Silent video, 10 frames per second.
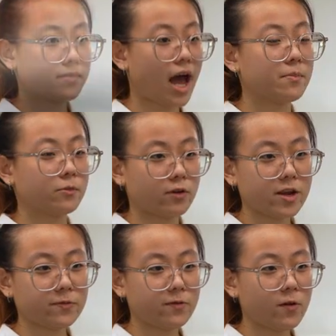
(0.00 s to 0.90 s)
I'm
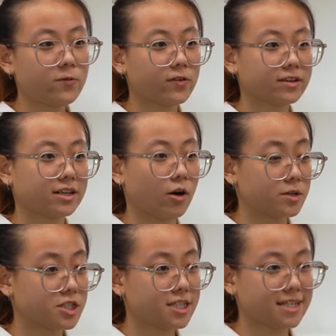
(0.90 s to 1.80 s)
grateful for the
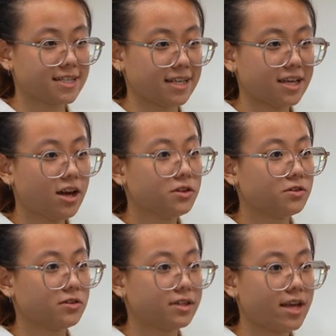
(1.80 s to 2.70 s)
opportunity
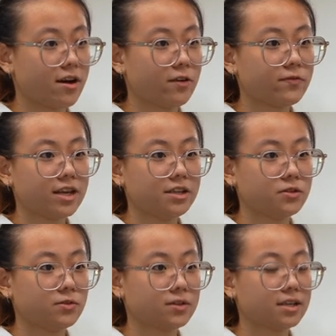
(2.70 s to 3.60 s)
to delve
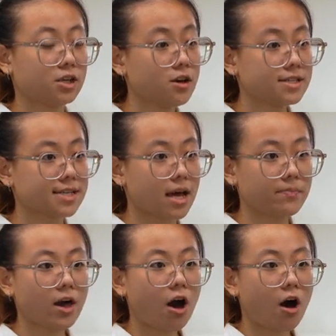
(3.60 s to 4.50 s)
into the
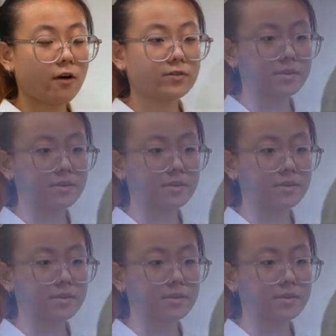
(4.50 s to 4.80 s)
concept of